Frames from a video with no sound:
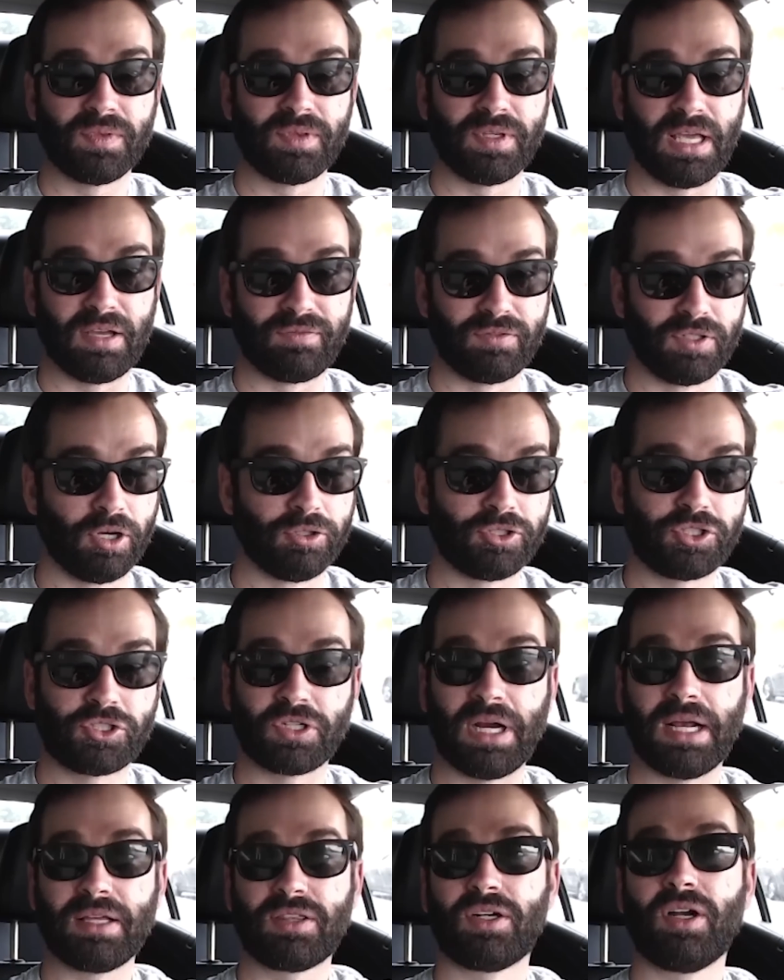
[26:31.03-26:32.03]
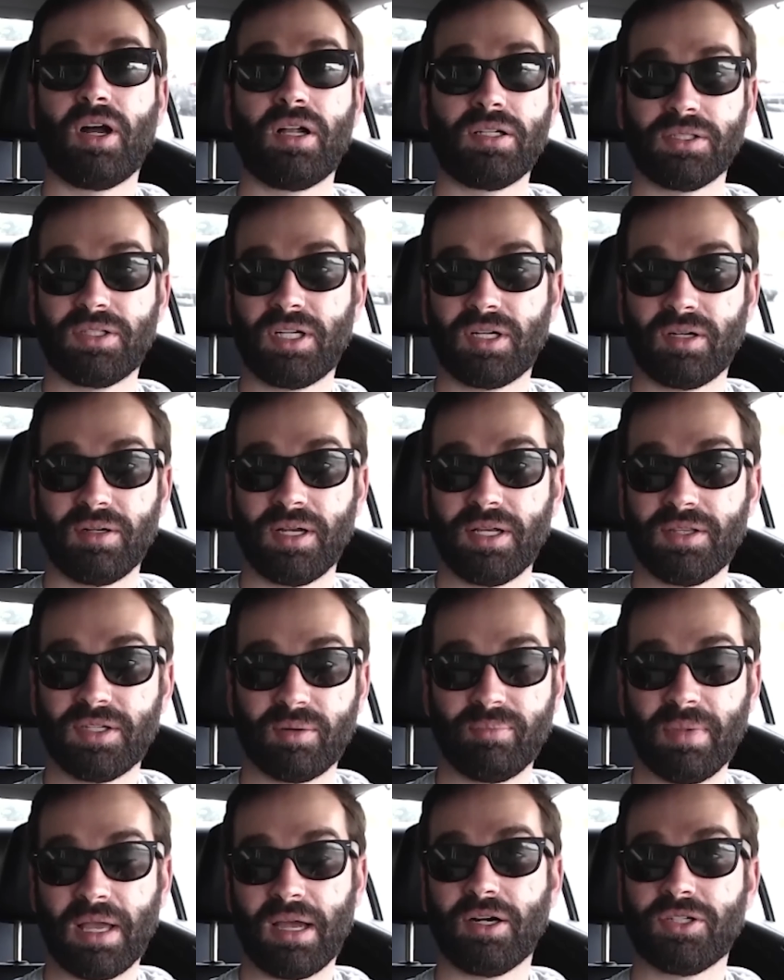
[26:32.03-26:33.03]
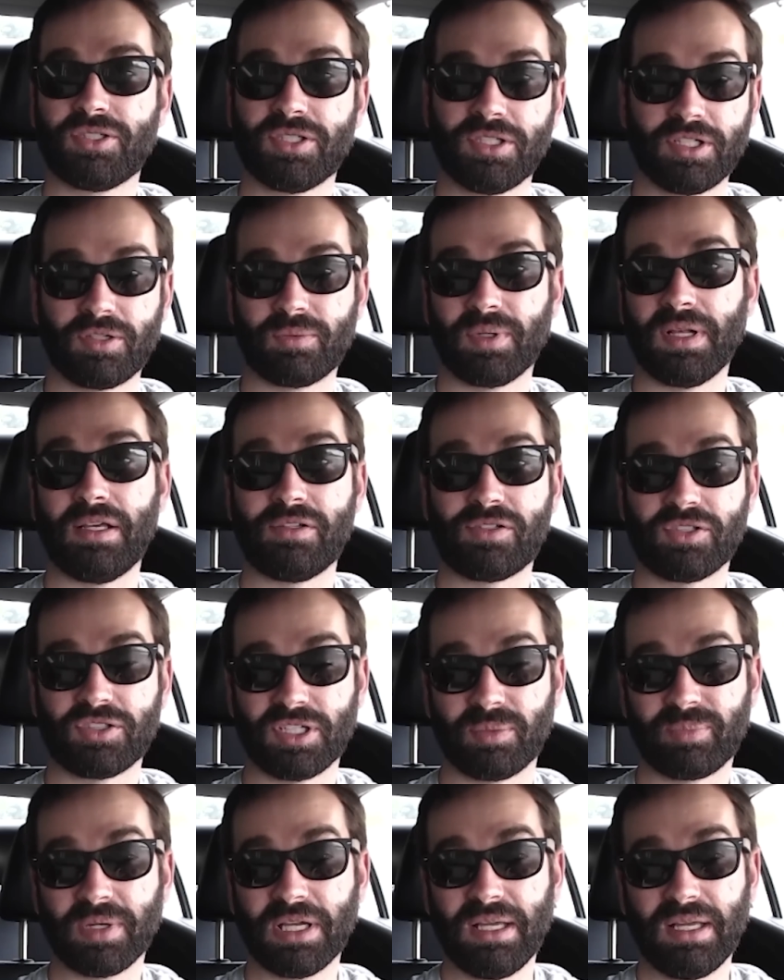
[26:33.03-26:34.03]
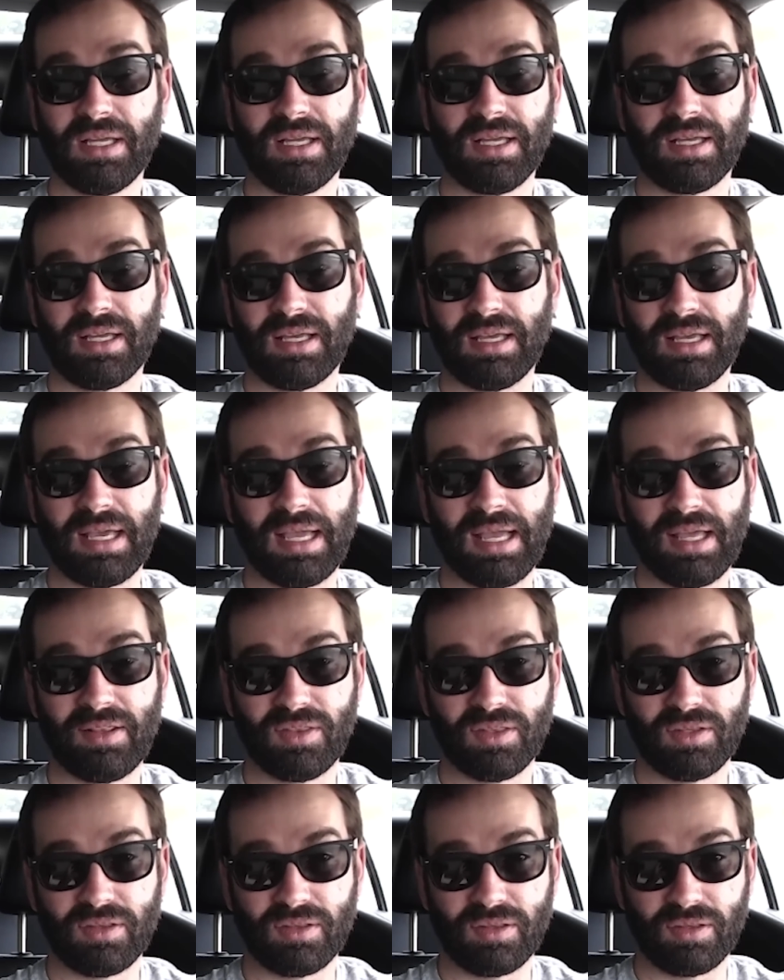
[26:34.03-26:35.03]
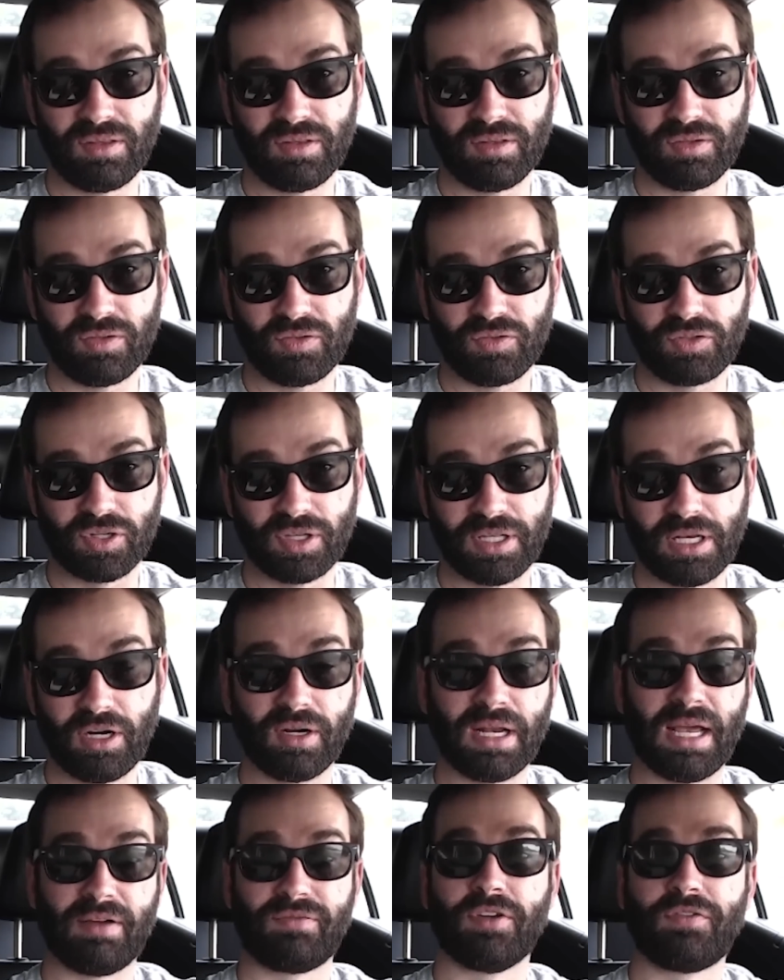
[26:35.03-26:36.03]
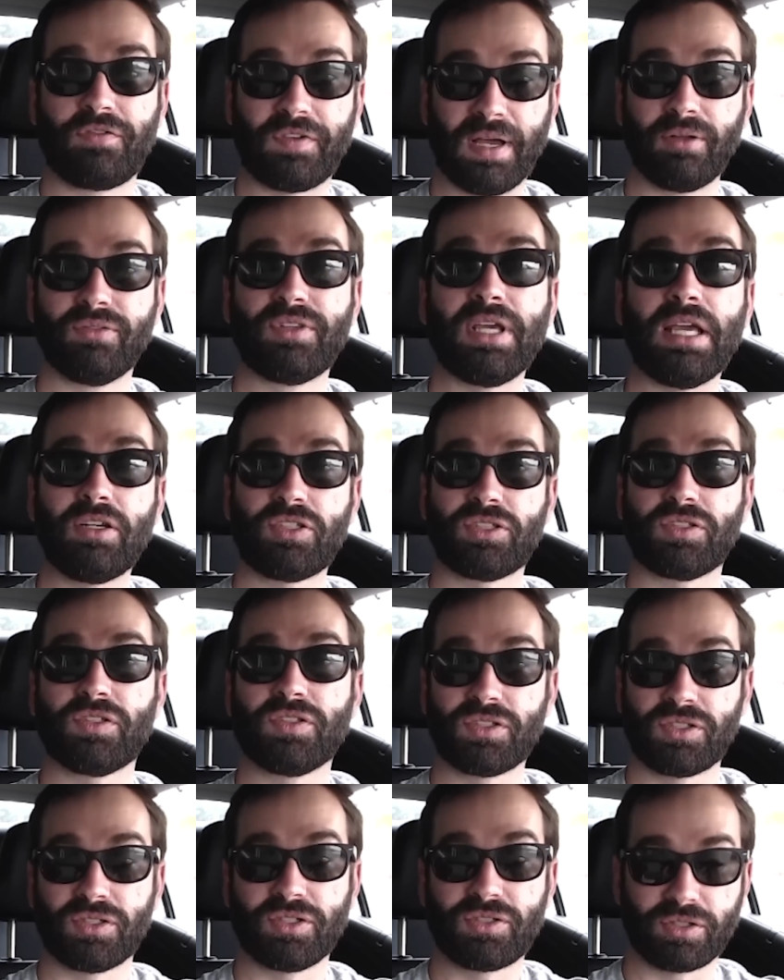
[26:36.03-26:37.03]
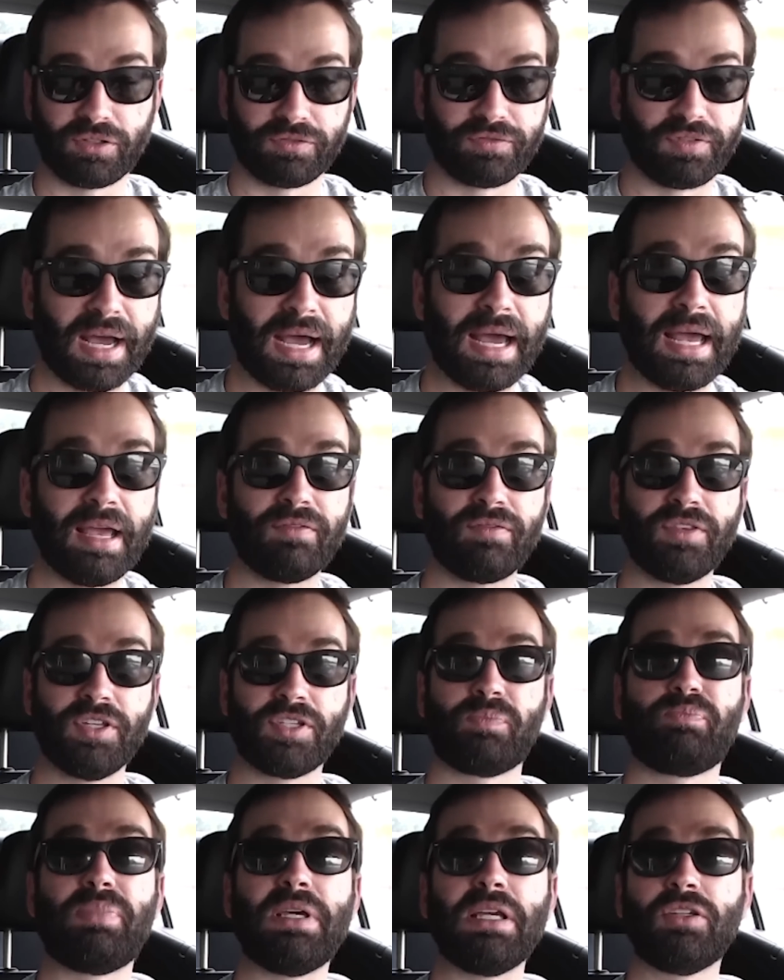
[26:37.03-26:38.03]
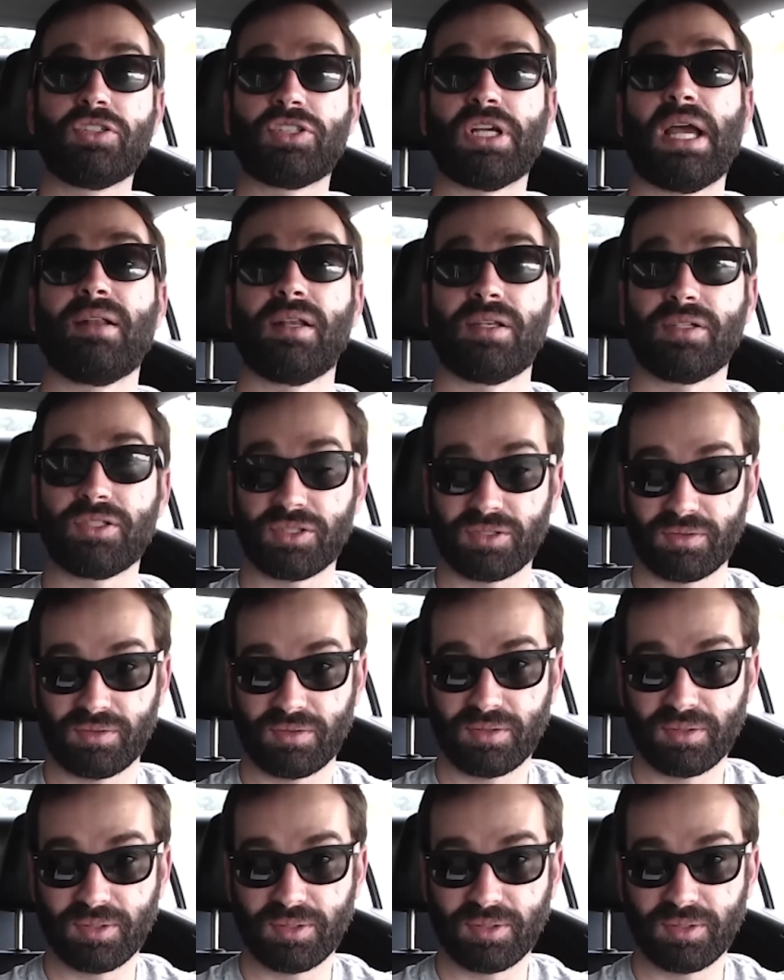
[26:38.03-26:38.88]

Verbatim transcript: They have no strength at all in their in their marriage and in the relationship. And so they don't have the foundations to survive this big challenge.